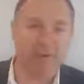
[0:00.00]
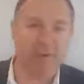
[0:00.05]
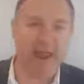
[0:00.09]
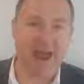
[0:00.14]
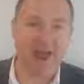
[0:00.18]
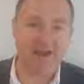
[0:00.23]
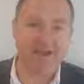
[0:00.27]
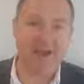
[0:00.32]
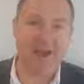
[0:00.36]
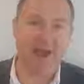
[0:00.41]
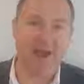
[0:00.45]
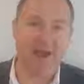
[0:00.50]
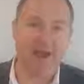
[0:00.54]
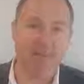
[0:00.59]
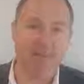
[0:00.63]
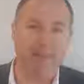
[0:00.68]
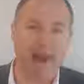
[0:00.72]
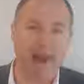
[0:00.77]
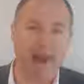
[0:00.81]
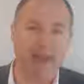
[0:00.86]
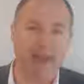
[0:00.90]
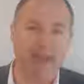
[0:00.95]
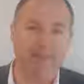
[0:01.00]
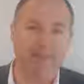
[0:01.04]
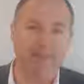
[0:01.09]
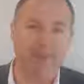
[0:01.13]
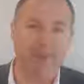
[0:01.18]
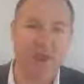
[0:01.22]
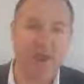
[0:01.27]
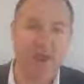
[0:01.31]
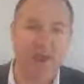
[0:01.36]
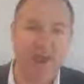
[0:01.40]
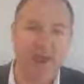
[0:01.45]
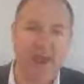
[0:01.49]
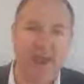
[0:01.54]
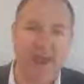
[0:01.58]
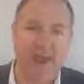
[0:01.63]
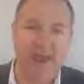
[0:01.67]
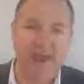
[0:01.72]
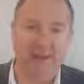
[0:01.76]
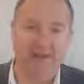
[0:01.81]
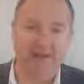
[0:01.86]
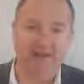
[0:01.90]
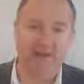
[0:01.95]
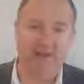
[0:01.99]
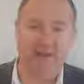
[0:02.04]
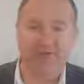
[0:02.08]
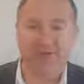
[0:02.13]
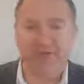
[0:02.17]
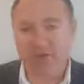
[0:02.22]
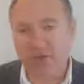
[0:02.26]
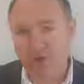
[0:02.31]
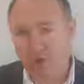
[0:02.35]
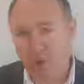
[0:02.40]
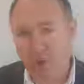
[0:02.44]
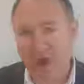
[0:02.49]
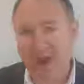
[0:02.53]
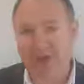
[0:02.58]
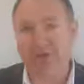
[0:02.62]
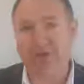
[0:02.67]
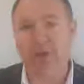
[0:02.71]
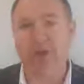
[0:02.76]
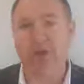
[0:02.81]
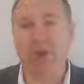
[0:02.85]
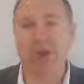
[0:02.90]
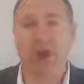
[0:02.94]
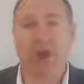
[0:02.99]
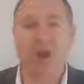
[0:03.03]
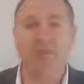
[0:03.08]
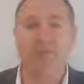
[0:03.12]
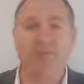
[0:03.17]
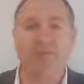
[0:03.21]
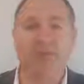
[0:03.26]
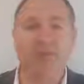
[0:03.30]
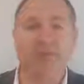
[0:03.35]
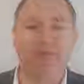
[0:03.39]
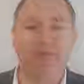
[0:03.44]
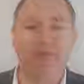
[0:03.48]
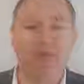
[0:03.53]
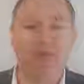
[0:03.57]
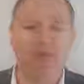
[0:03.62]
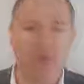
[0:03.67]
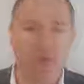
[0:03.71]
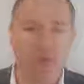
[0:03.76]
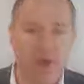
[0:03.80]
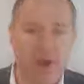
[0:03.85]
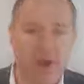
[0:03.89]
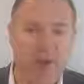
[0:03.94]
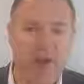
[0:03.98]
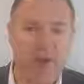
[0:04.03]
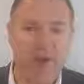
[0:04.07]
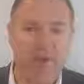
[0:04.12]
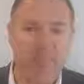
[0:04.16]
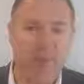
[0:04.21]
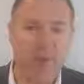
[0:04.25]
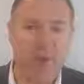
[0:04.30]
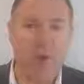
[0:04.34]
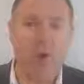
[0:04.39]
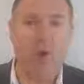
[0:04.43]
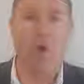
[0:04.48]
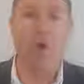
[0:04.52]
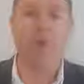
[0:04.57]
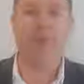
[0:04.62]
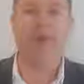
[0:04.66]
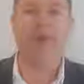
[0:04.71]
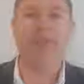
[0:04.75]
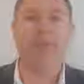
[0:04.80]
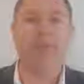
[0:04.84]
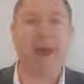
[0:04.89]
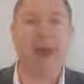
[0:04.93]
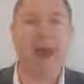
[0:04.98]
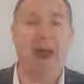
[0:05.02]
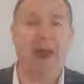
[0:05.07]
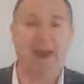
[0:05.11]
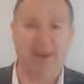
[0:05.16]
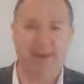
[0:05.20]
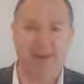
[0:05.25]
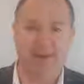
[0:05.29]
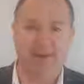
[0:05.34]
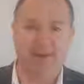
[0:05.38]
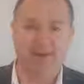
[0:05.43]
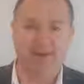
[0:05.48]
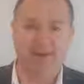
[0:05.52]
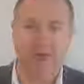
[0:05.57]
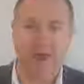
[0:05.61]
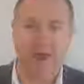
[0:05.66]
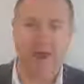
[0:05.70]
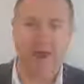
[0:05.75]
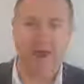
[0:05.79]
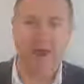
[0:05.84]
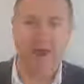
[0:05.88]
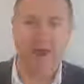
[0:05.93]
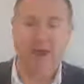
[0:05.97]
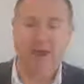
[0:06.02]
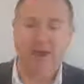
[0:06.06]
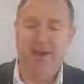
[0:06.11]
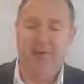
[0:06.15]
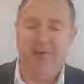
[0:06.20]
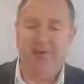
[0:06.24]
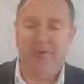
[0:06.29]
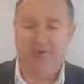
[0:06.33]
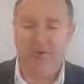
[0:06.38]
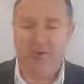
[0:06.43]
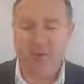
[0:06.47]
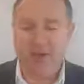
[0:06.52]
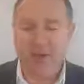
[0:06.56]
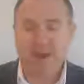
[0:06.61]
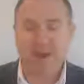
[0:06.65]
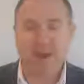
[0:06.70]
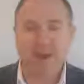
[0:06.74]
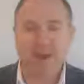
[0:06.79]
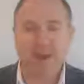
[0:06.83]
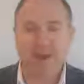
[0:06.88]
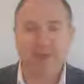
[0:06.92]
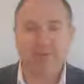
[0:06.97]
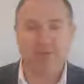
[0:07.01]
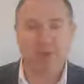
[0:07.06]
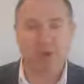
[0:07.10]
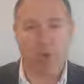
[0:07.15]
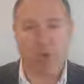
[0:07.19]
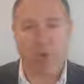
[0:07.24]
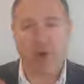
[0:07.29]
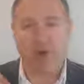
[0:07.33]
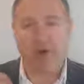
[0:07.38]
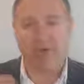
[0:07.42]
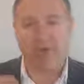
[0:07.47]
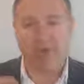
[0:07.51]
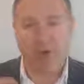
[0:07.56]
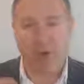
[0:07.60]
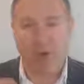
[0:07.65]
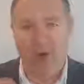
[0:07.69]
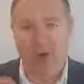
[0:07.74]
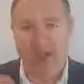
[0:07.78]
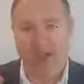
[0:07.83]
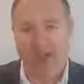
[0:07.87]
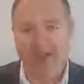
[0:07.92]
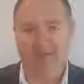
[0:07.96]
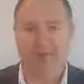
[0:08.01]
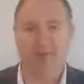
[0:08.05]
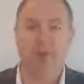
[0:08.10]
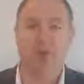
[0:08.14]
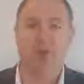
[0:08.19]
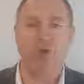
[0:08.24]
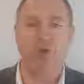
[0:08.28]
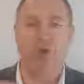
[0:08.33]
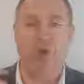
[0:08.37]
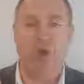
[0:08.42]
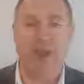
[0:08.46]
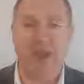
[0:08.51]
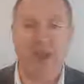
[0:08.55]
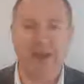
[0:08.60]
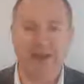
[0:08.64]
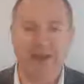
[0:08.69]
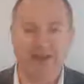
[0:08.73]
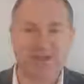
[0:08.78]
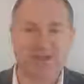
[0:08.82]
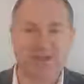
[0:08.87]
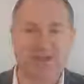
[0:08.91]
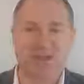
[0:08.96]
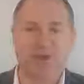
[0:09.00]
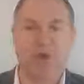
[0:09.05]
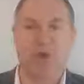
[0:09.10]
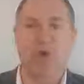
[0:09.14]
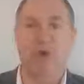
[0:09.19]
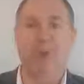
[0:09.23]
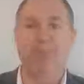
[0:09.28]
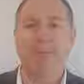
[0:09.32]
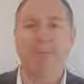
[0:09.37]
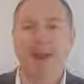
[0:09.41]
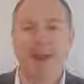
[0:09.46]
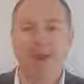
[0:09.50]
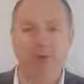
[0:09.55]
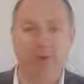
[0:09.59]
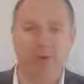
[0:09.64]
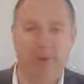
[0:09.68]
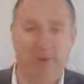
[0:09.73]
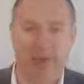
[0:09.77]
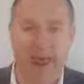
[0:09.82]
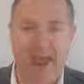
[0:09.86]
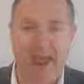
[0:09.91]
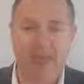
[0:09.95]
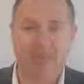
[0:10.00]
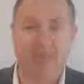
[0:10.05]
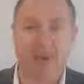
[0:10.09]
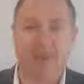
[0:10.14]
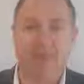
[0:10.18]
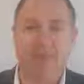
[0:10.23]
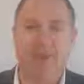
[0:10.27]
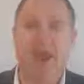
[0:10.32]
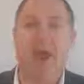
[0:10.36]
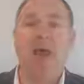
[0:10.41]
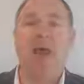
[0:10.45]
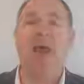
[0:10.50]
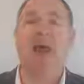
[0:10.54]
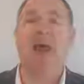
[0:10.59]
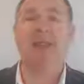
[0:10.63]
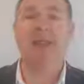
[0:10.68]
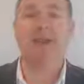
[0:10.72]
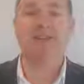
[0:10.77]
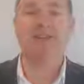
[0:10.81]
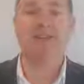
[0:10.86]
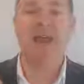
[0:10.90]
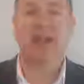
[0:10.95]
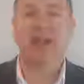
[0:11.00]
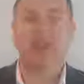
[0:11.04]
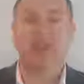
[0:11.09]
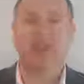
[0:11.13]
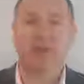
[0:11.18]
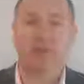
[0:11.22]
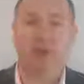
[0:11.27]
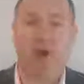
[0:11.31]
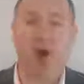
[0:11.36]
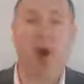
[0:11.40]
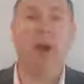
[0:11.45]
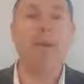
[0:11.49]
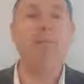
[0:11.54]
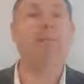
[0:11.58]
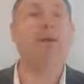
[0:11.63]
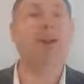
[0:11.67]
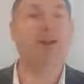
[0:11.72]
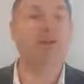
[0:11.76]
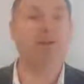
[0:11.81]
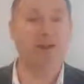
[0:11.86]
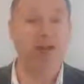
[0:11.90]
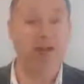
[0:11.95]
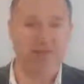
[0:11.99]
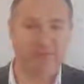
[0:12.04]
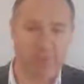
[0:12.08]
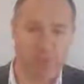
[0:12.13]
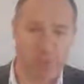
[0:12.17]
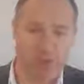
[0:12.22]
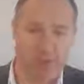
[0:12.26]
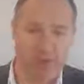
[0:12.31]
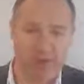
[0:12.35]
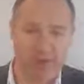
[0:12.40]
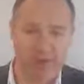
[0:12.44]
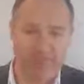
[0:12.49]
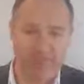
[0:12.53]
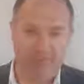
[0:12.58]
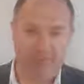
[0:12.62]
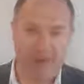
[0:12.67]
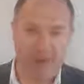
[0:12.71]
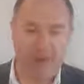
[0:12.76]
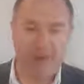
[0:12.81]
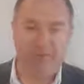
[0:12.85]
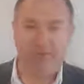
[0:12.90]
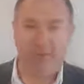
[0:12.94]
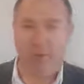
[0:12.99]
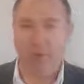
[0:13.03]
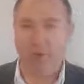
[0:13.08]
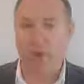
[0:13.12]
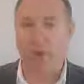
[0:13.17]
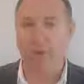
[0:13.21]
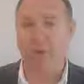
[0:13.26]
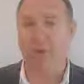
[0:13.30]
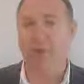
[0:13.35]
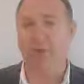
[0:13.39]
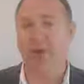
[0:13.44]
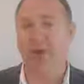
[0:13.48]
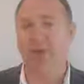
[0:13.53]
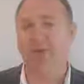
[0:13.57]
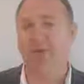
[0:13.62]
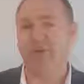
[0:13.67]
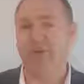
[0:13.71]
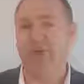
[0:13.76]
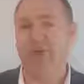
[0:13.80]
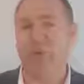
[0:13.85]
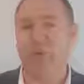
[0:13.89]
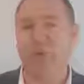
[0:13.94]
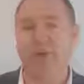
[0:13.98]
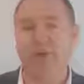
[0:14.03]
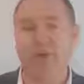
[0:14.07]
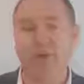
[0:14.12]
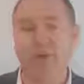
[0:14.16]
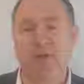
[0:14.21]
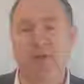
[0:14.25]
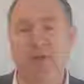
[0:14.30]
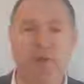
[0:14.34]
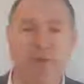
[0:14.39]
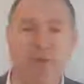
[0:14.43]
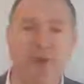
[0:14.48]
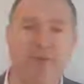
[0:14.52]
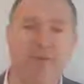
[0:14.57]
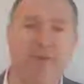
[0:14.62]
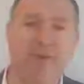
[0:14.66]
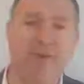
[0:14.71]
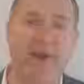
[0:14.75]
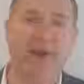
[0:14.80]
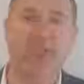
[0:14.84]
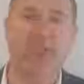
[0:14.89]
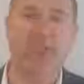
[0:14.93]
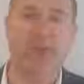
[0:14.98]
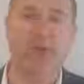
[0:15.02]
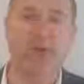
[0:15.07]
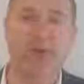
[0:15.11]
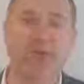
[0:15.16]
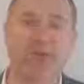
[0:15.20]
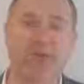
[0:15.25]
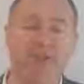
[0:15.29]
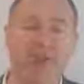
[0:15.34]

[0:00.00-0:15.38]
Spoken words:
within our target market. And there's 2 ways you can go. There's free or there's paid, right? Free requires your effort, your energy, your manual labor, and it takes time, but it does work. So what do I mean by free? Well, if you look on Facebook, you'll